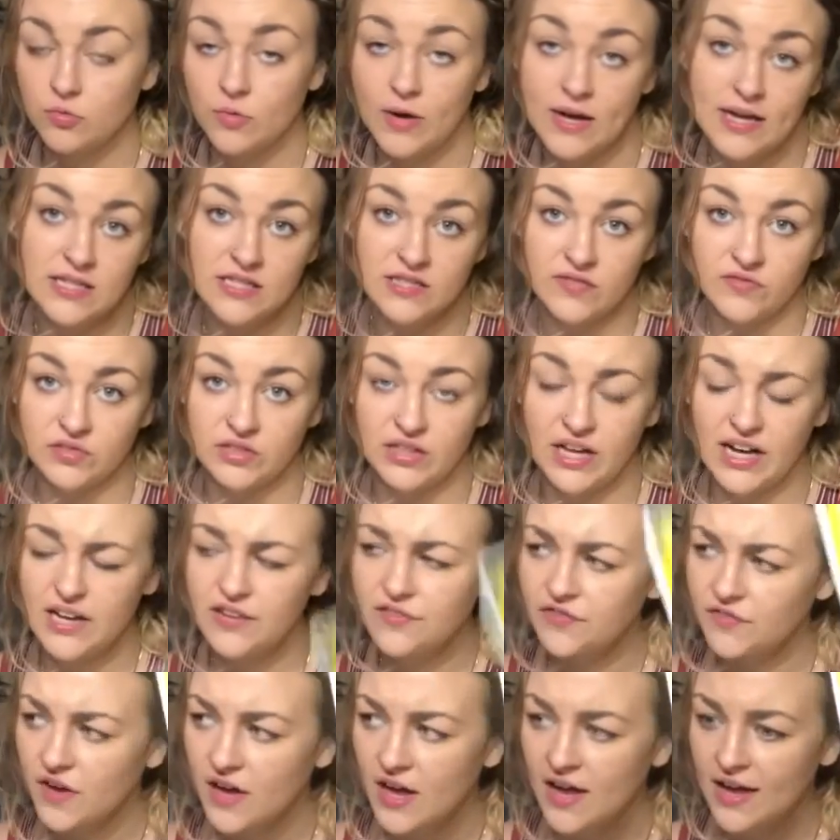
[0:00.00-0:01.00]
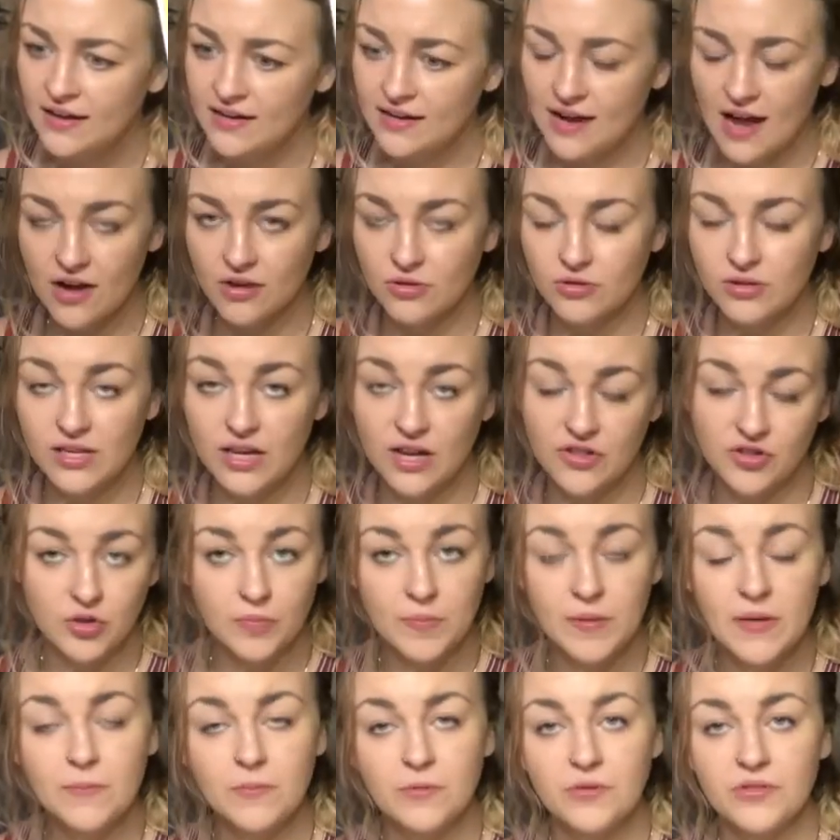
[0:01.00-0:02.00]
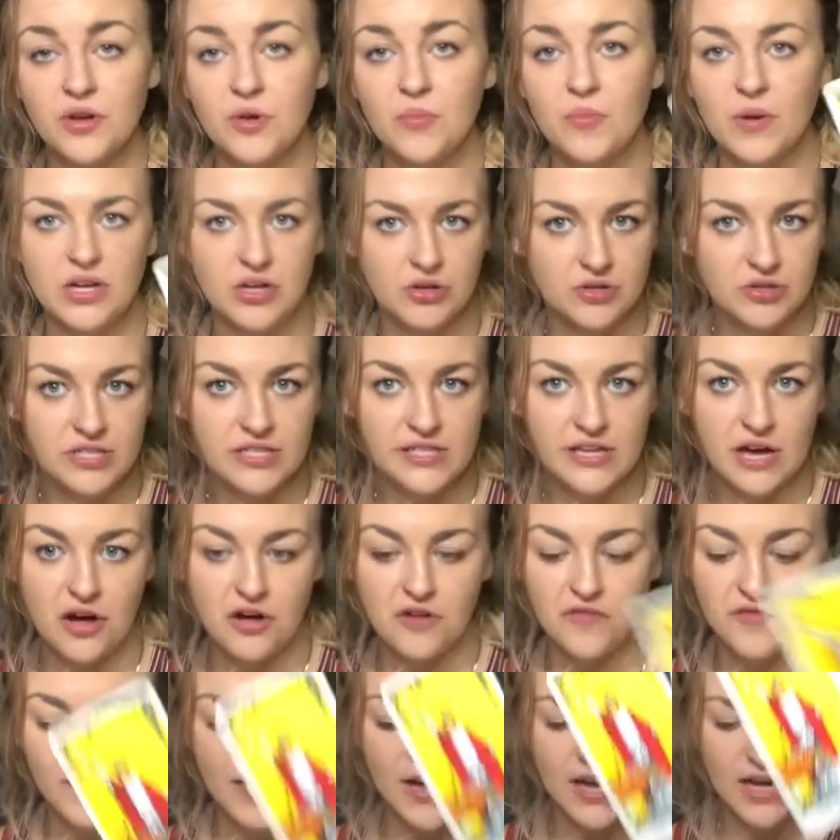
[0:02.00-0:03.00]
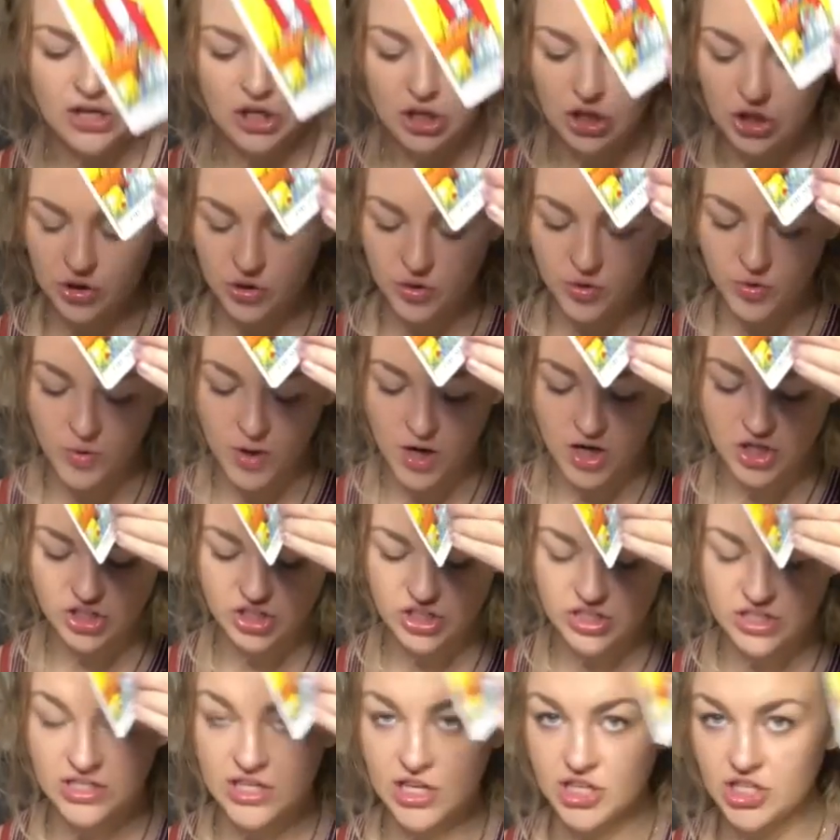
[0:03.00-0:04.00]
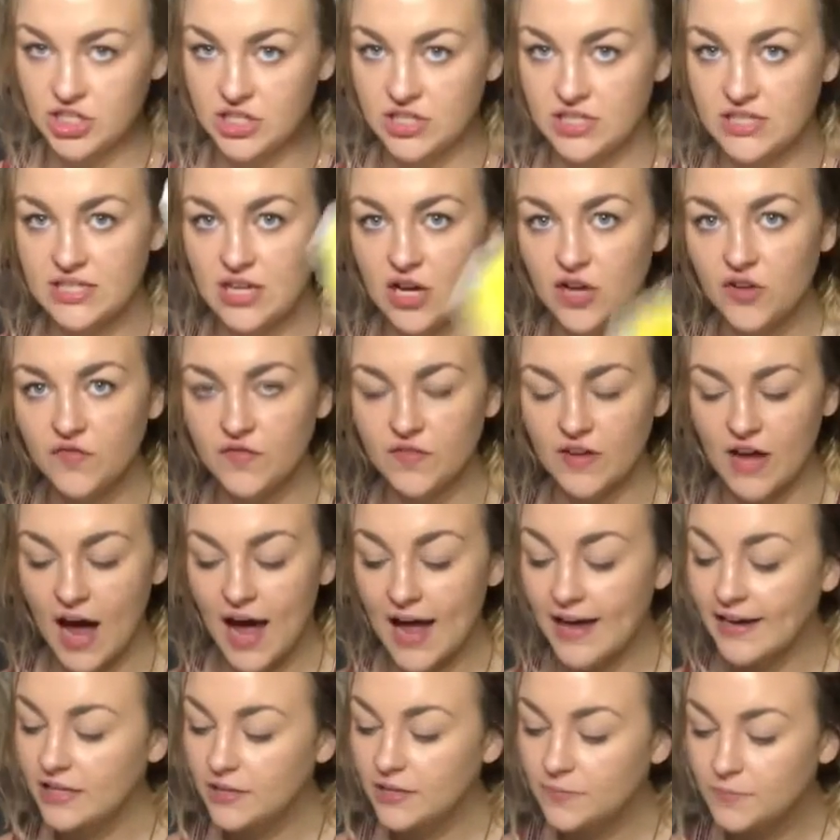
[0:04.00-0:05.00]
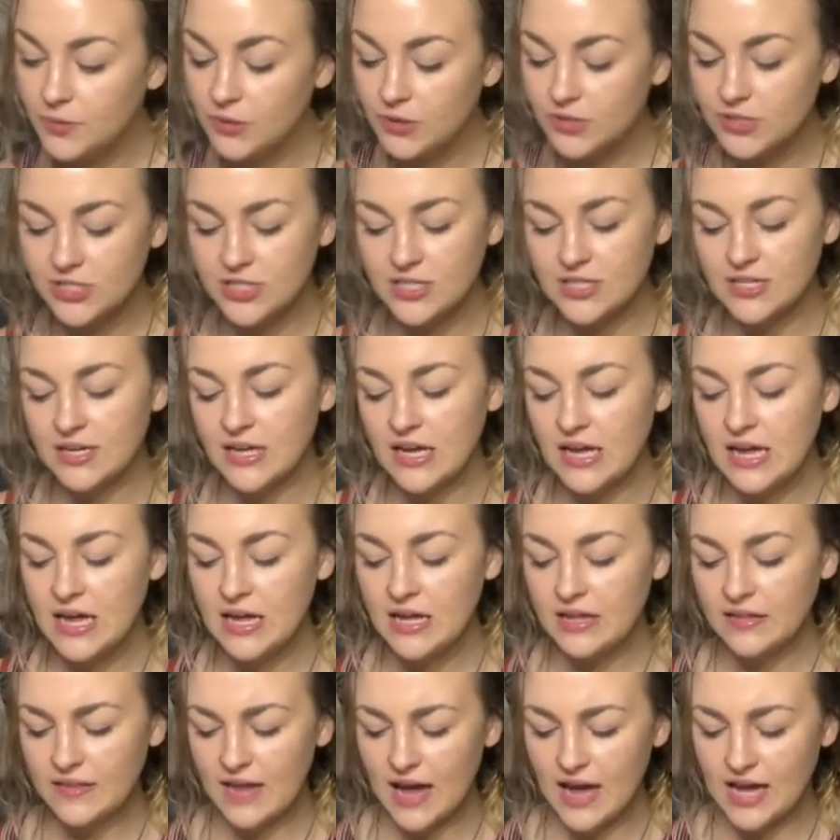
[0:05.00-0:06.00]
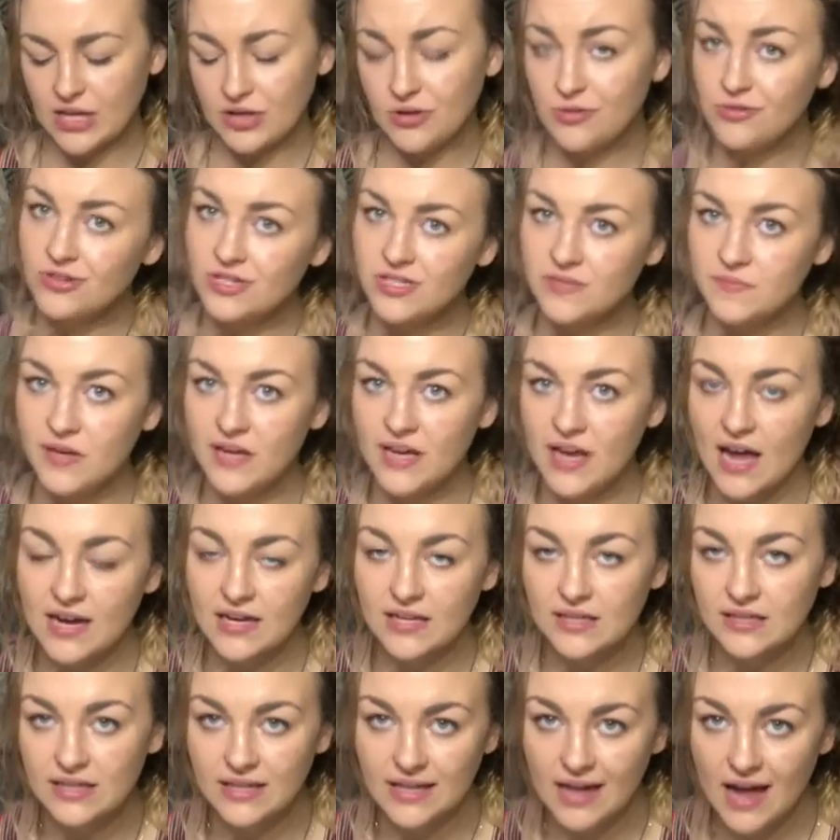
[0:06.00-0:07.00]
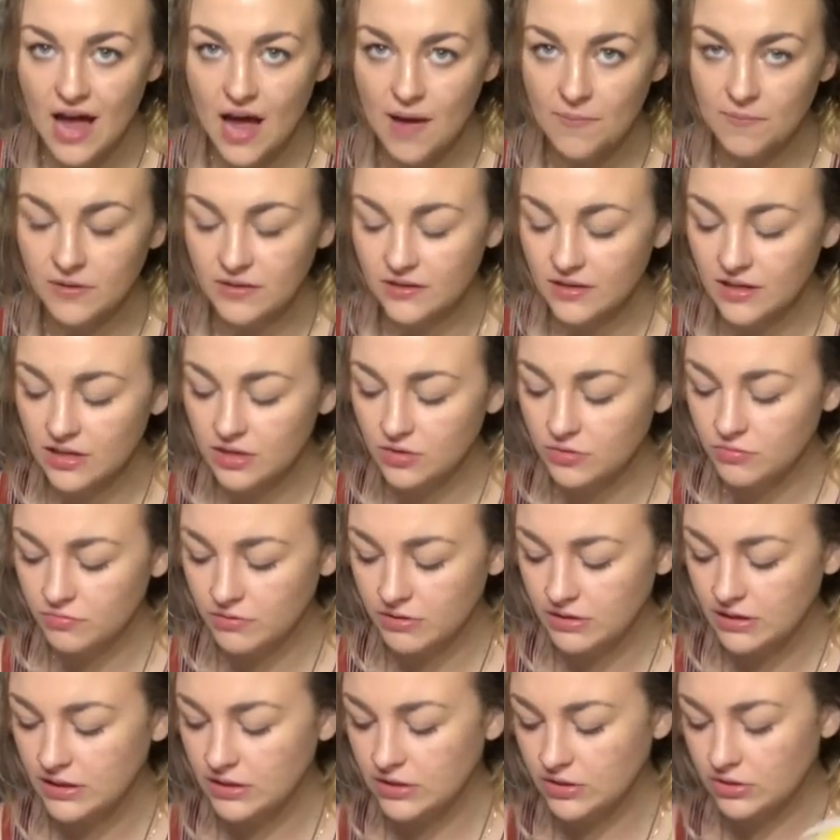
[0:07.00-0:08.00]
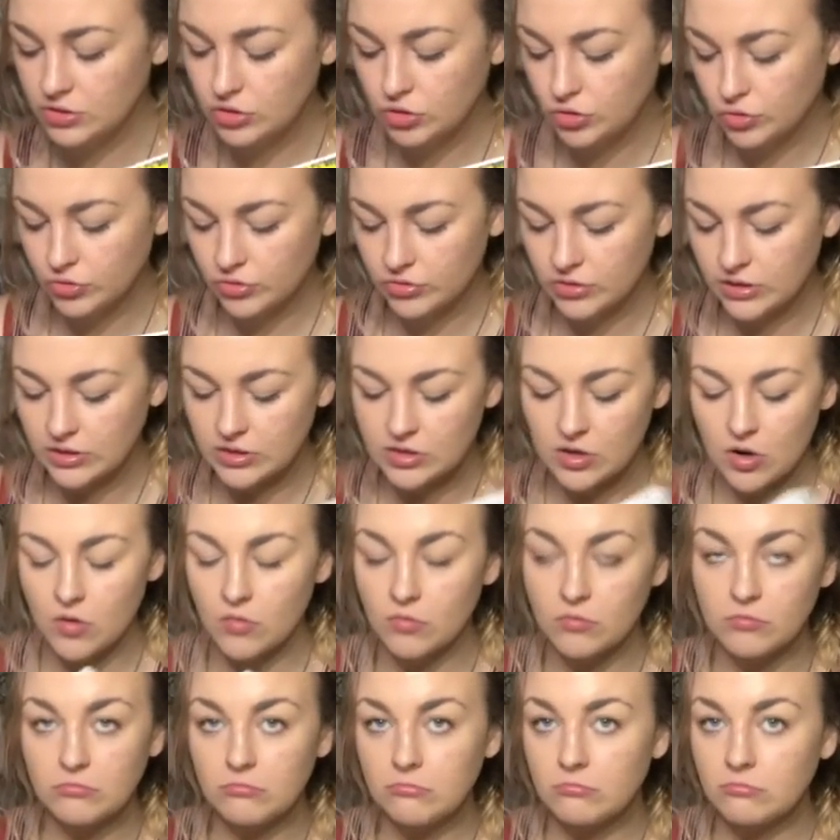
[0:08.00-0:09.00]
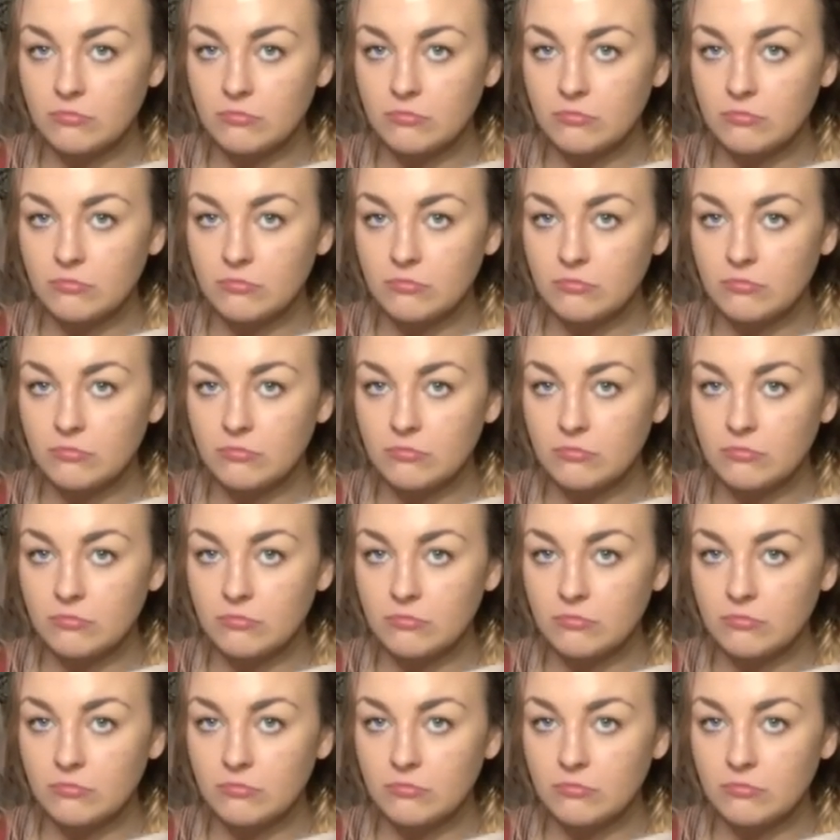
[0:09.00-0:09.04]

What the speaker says: ways of life. Not only other people, though, but yourself. And you are just such a self-guided person that you just make anything happen. Like, you really, truly don't